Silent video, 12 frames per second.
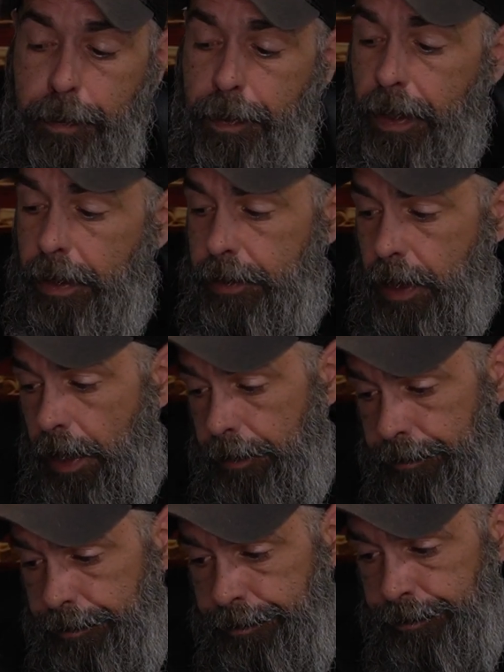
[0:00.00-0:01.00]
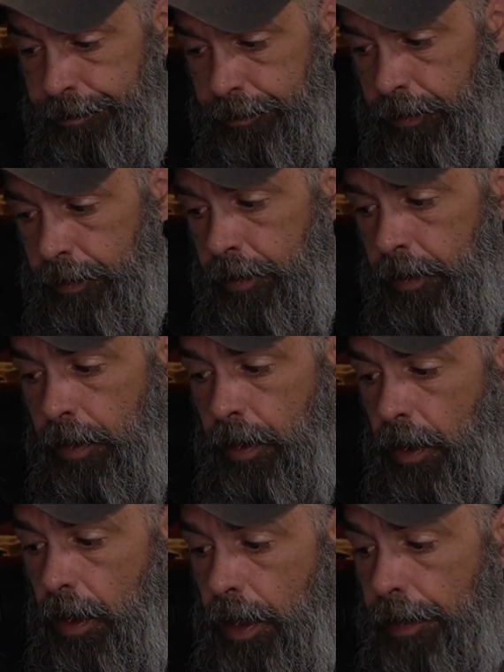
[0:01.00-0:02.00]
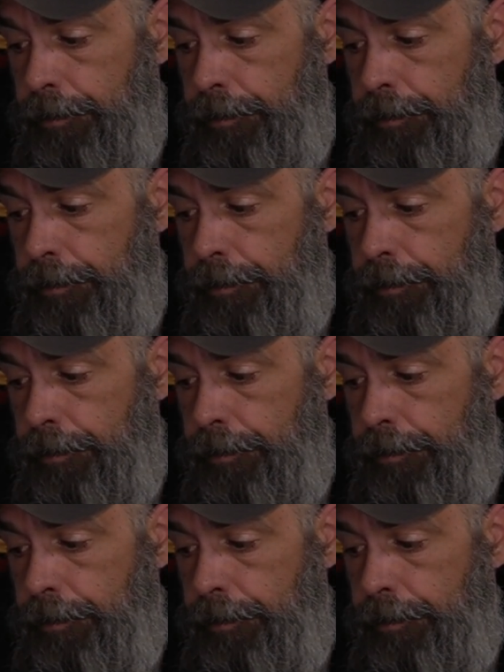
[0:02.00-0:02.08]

PSA. Alright?